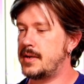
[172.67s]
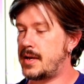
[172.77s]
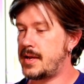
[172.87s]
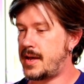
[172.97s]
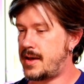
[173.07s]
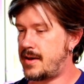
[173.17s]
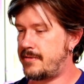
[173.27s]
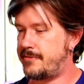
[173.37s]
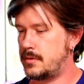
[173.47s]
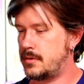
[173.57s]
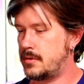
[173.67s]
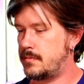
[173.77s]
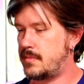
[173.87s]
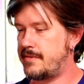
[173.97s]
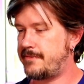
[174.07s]
I have
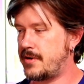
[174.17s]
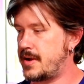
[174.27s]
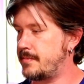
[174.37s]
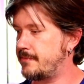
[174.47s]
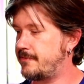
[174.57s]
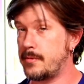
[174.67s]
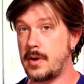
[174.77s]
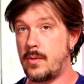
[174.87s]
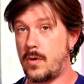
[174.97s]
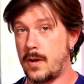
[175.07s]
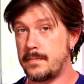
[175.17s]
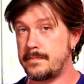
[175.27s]
my frame for my wall.